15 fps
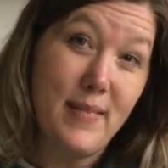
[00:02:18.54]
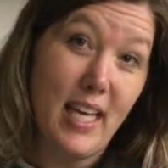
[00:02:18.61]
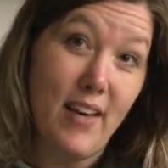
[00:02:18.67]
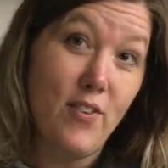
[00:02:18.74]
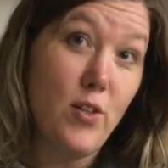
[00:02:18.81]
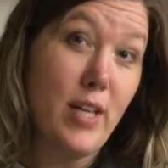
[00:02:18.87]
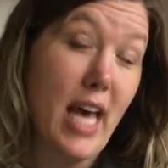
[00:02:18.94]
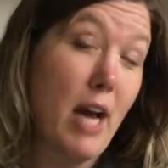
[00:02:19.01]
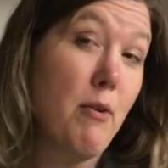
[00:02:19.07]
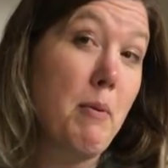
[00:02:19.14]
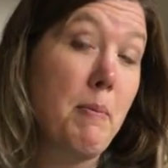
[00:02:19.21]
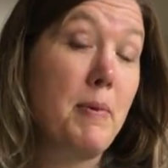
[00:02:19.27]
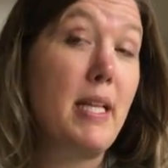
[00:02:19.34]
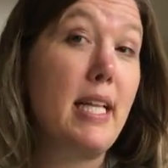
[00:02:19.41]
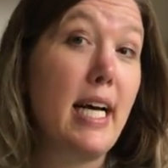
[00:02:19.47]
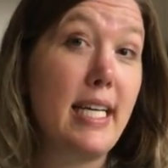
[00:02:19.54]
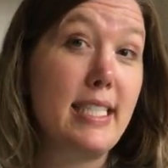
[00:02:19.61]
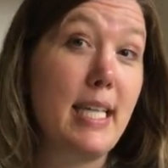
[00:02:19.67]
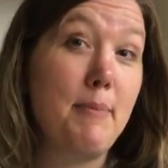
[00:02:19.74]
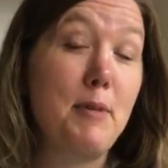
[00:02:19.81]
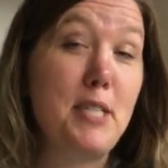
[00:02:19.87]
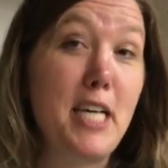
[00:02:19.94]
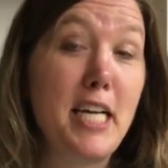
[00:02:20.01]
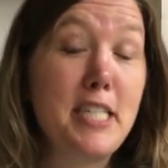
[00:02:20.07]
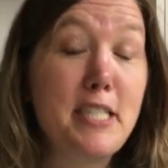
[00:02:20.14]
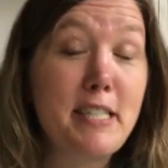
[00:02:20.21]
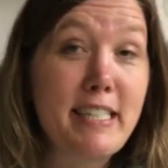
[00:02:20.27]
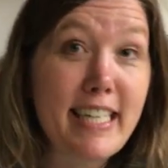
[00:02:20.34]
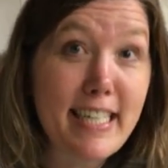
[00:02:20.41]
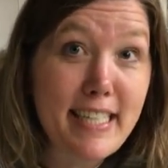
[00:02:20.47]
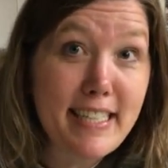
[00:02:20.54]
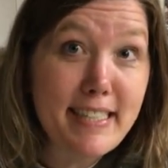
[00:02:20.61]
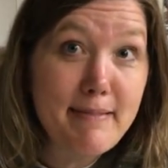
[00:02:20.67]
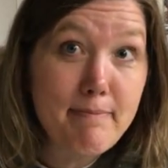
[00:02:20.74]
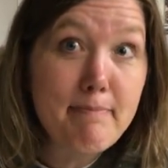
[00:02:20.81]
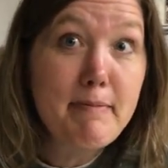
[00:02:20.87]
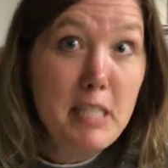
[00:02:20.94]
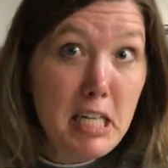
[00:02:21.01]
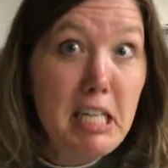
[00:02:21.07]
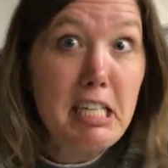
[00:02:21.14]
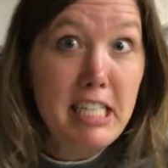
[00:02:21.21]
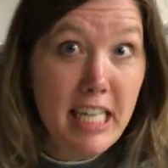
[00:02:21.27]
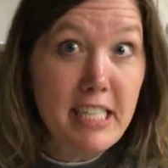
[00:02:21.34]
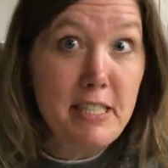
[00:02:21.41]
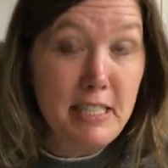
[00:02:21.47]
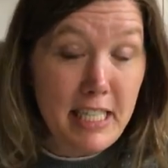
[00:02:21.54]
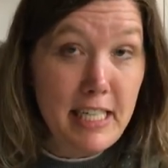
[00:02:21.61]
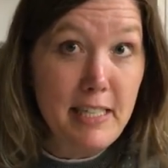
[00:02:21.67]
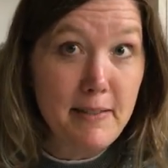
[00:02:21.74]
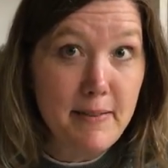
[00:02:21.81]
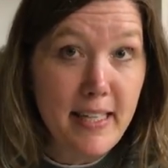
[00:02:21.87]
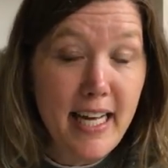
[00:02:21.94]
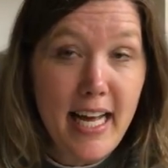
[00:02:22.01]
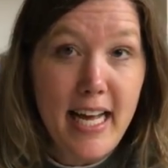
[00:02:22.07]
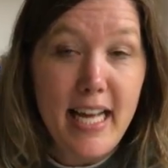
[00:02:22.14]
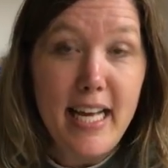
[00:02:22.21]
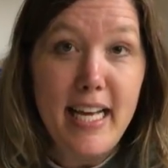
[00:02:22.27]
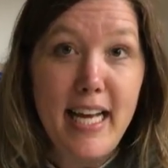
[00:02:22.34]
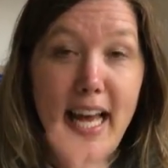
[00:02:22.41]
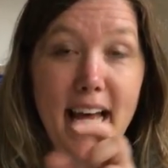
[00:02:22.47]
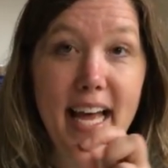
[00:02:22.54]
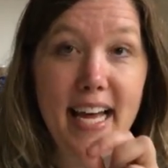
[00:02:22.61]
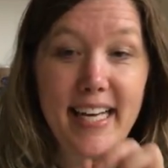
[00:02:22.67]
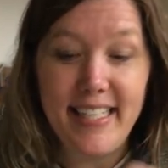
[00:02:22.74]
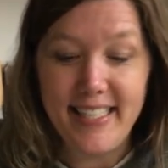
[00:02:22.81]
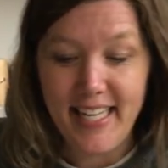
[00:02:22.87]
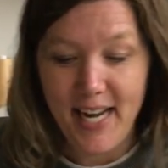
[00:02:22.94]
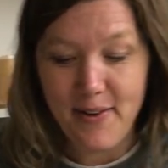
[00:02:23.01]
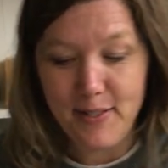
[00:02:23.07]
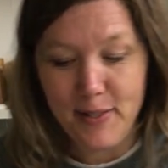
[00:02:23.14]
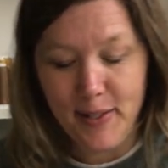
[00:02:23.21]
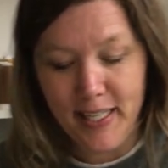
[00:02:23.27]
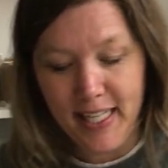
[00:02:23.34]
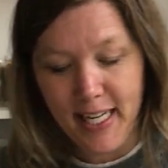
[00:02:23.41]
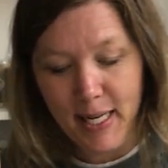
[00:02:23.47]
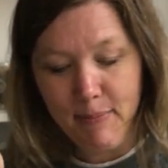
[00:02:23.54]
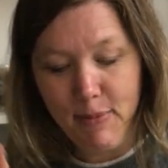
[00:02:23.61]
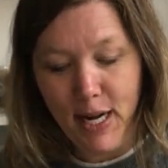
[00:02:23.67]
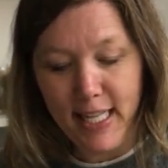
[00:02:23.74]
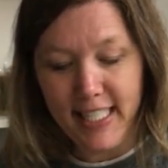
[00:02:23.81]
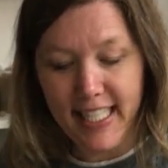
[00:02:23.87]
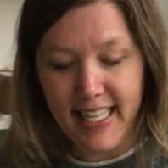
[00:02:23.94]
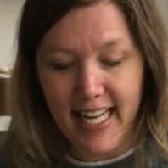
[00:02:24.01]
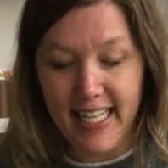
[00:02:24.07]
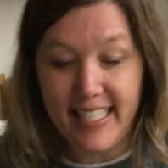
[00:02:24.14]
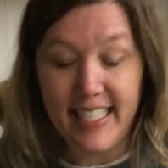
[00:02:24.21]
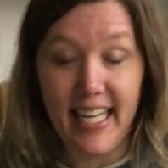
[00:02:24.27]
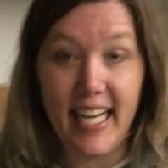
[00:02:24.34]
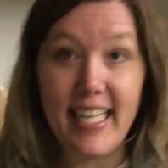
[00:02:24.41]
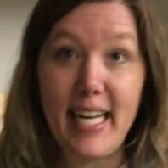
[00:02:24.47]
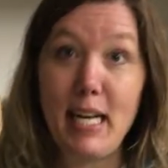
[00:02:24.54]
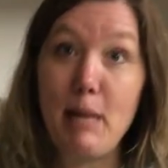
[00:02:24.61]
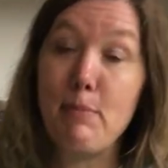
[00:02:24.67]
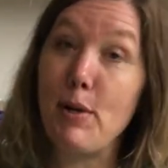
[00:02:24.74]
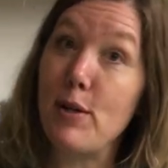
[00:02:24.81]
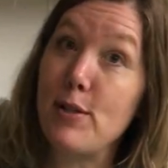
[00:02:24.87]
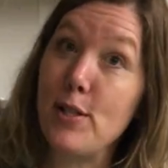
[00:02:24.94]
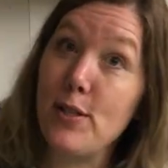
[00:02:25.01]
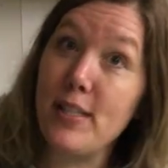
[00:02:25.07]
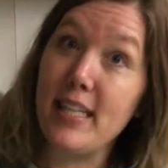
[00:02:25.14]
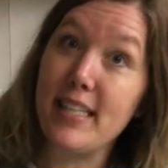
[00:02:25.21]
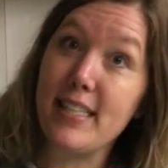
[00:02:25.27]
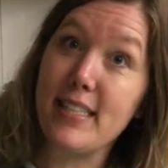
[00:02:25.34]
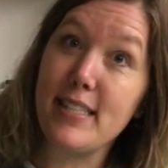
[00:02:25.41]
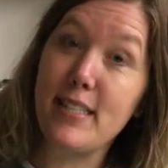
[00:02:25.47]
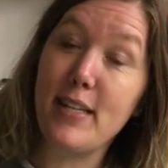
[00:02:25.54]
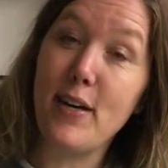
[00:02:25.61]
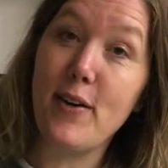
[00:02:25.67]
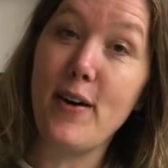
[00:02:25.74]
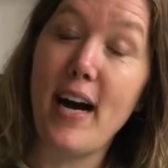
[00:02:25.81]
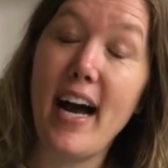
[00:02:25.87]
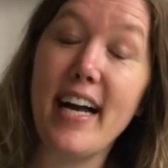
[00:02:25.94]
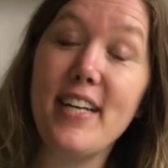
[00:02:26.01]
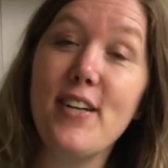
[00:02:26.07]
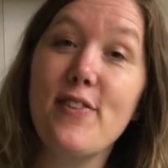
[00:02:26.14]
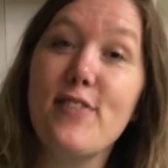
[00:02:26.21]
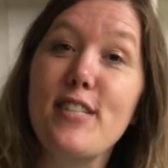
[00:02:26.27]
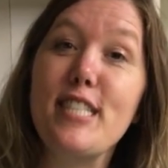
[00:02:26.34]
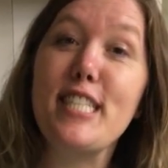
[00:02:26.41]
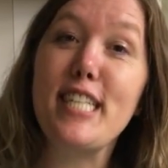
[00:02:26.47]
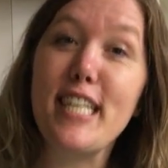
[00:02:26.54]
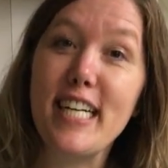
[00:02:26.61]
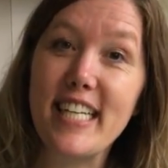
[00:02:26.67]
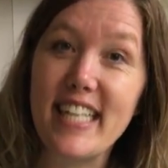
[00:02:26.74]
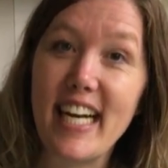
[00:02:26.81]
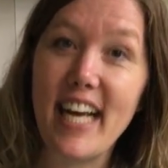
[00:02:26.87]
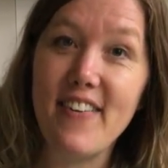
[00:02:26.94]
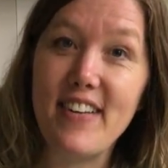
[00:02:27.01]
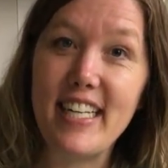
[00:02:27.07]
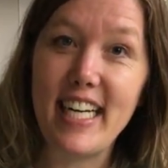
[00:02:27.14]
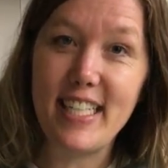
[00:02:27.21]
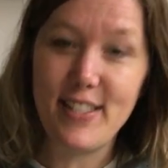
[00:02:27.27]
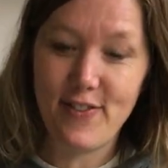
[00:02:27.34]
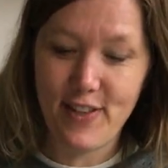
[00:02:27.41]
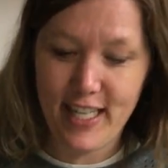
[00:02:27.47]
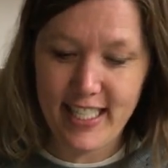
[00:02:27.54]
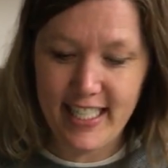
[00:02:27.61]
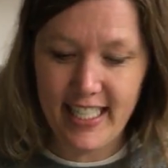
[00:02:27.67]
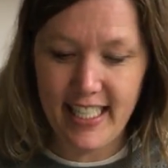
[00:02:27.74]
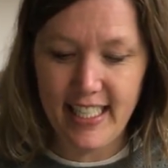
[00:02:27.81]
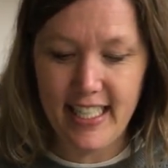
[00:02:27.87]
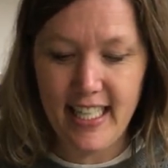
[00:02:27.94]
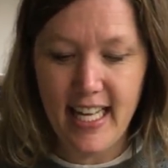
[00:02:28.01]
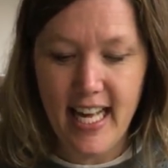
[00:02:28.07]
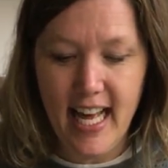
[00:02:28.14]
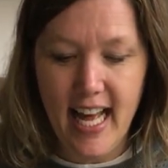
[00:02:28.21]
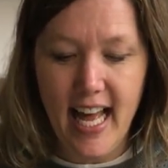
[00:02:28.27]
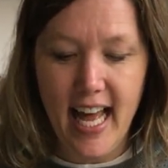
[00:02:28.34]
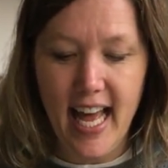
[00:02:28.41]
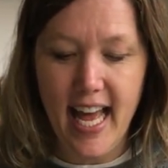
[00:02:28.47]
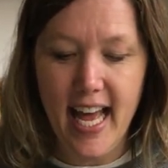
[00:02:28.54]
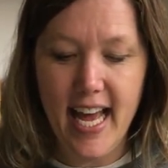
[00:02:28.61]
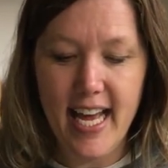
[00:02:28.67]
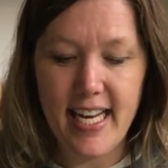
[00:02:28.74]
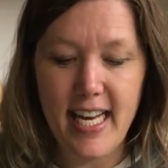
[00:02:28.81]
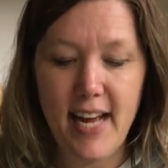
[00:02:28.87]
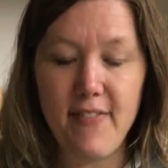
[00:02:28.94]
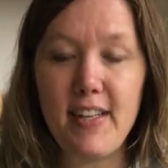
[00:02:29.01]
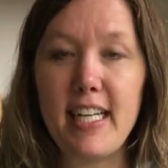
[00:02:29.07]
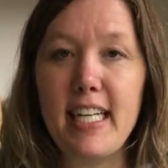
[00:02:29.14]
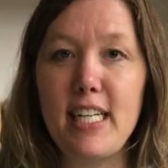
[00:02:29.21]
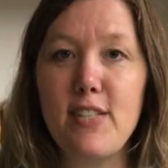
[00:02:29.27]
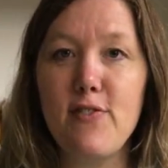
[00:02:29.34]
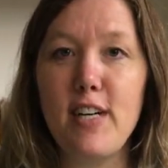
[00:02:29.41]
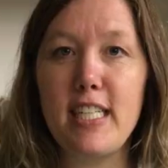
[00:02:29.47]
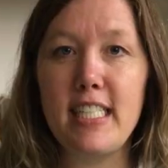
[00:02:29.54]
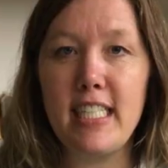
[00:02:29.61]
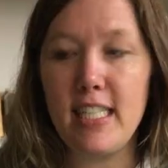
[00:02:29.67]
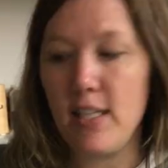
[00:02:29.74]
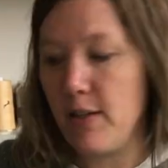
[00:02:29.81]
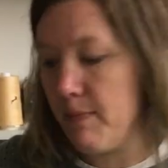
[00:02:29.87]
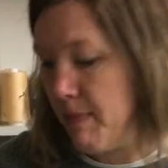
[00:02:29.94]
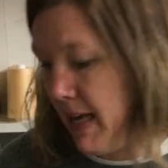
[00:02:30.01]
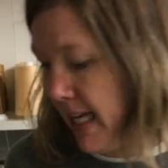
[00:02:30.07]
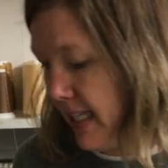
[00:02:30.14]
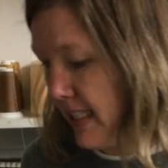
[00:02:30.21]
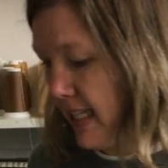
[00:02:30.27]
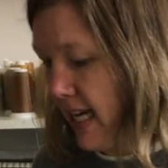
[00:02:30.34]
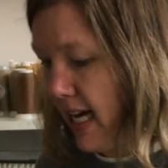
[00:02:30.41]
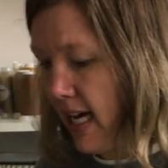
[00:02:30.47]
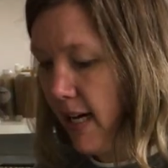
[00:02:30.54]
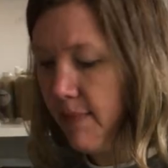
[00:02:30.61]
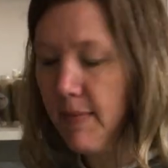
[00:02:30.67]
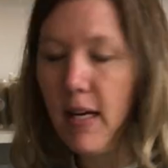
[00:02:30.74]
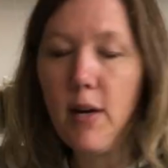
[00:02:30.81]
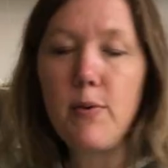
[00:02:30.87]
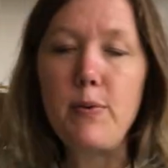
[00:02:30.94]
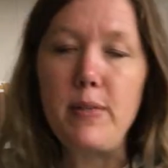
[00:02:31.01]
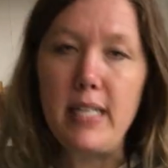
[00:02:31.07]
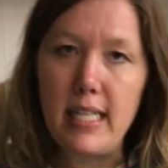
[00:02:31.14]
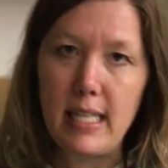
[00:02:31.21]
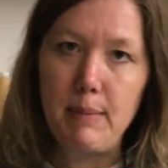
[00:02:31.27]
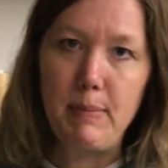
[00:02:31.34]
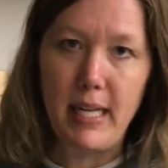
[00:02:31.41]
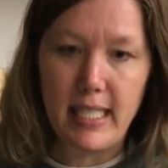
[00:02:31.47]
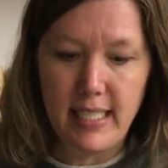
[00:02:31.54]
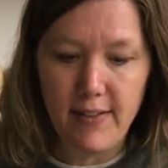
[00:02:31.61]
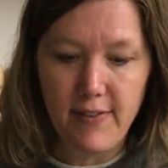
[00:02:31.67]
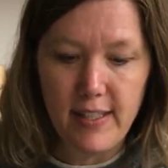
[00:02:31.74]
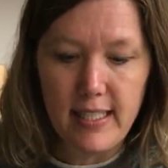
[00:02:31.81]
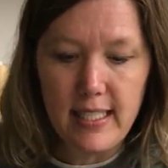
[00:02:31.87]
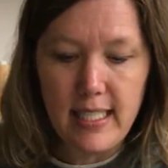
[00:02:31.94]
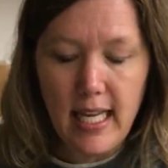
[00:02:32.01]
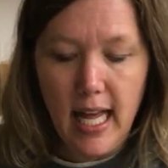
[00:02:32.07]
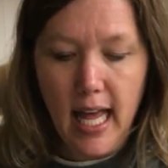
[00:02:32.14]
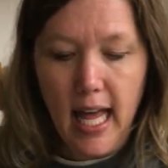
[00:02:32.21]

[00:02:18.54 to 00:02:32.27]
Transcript: If you can't remember the last time you changed your needle, you need to change your needle. And I was working on a project last night and I broke 2 needles. So I know for sure that I have a nice fresh needle, and having a nice fresh needle makes a really big difference.